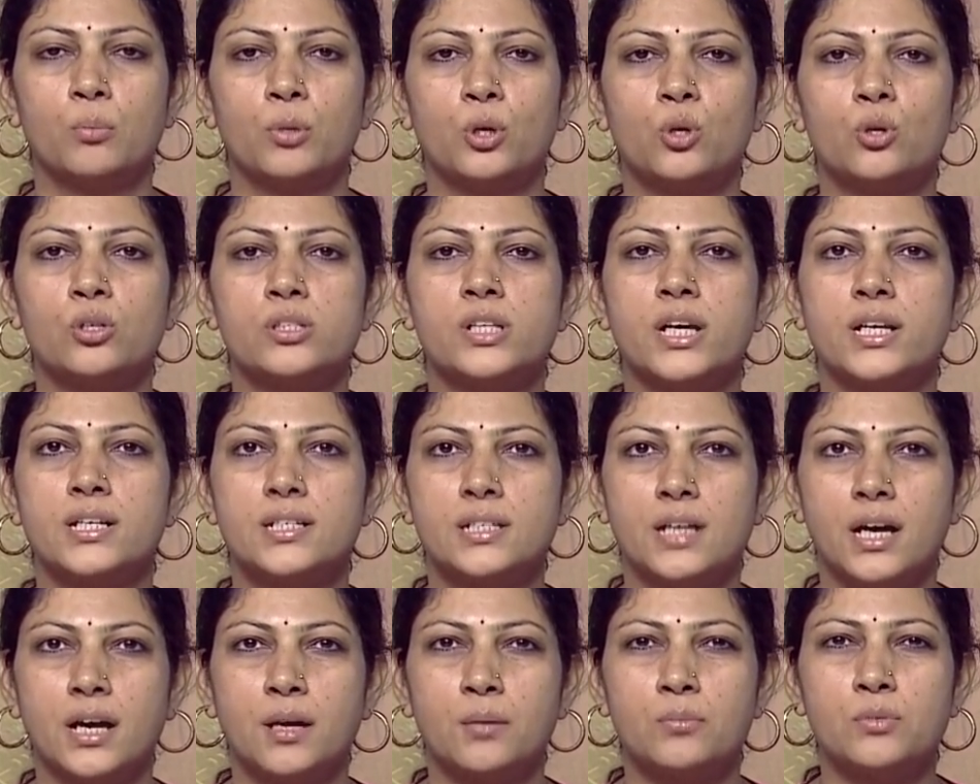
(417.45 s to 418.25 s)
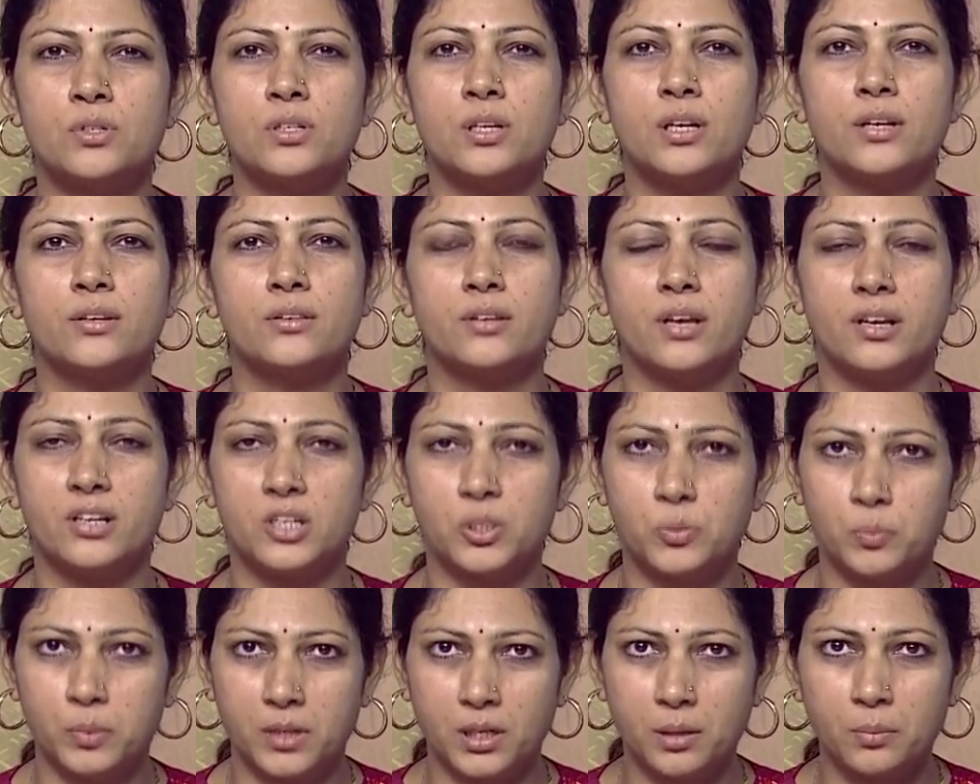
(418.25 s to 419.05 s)
because at times
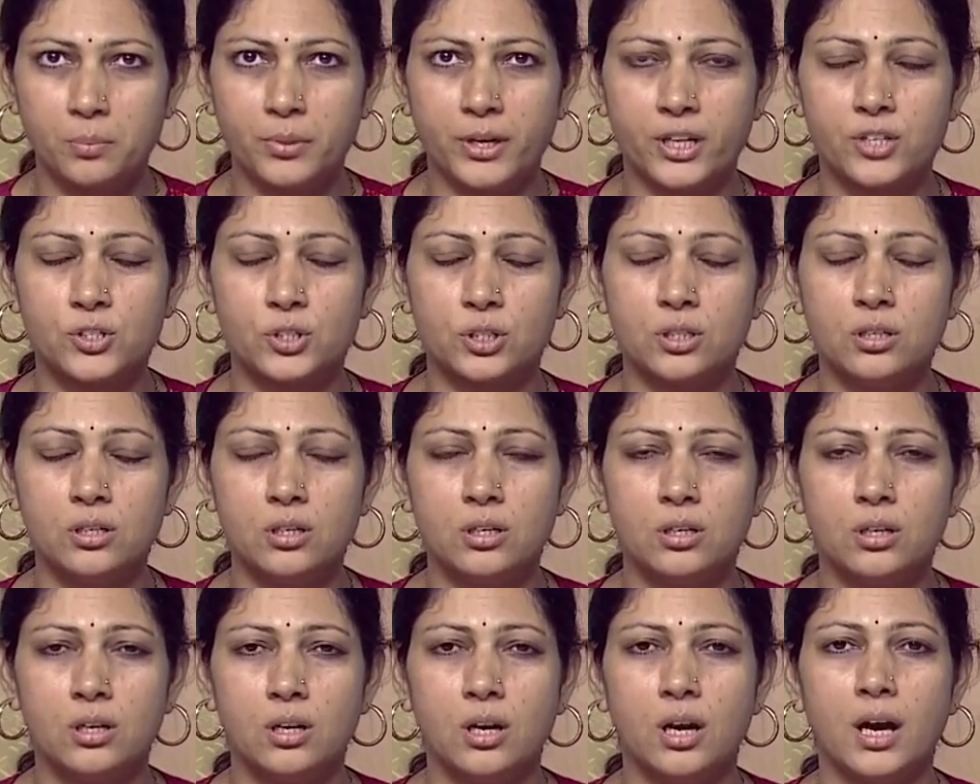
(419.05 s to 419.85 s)
there is peer pressure.